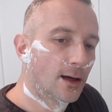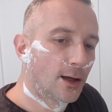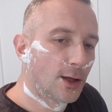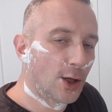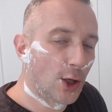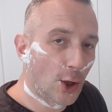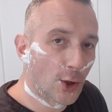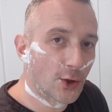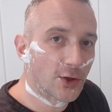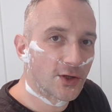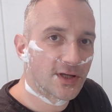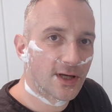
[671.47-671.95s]

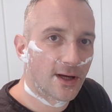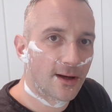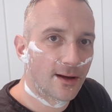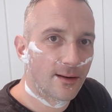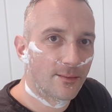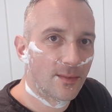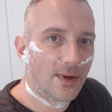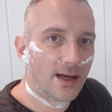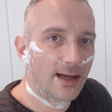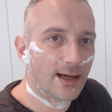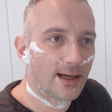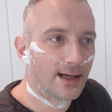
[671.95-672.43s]
long
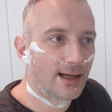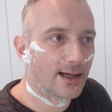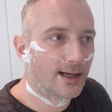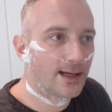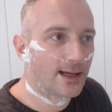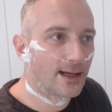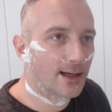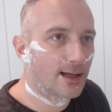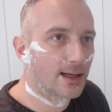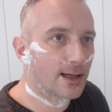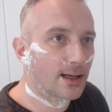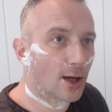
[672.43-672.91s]
term,
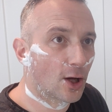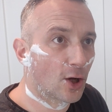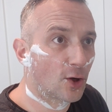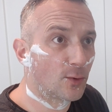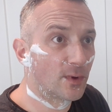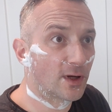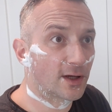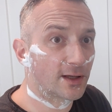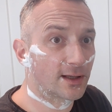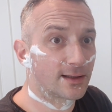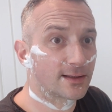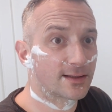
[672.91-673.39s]

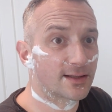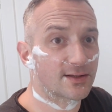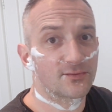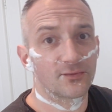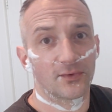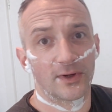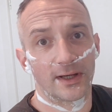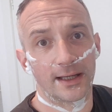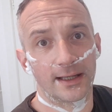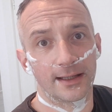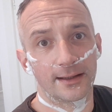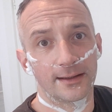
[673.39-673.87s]
home learning
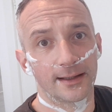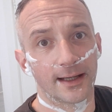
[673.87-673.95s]
doesn't really